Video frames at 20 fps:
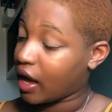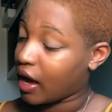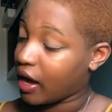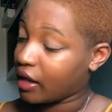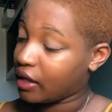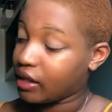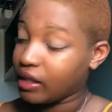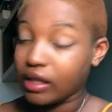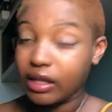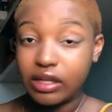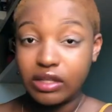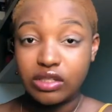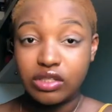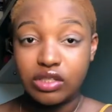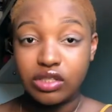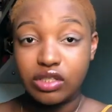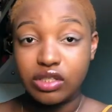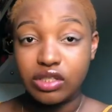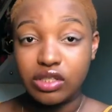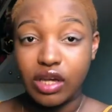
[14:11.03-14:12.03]
and
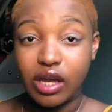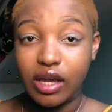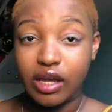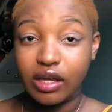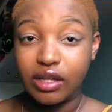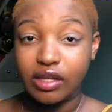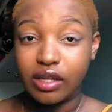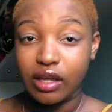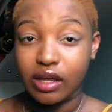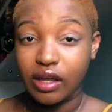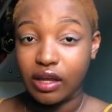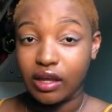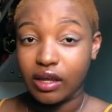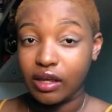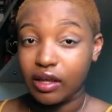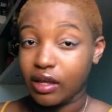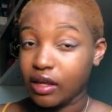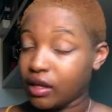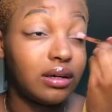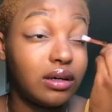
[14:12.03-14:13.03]
this shade here,
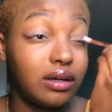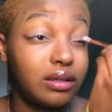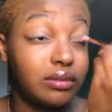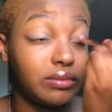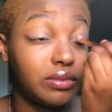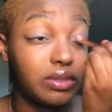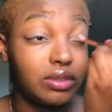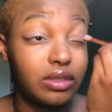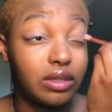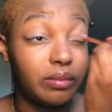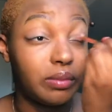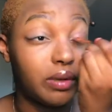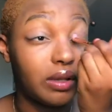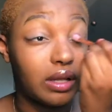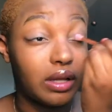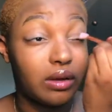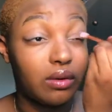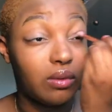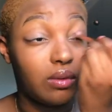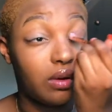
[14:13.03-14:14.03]
I'm just gonna put
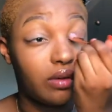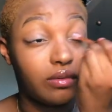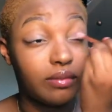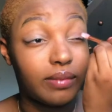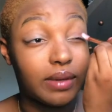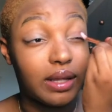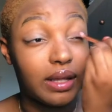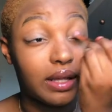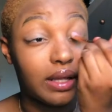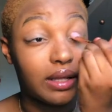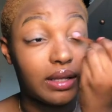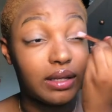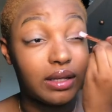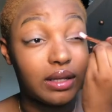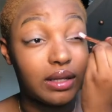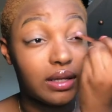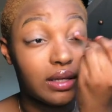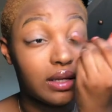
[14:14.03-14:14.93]
that all over my lid.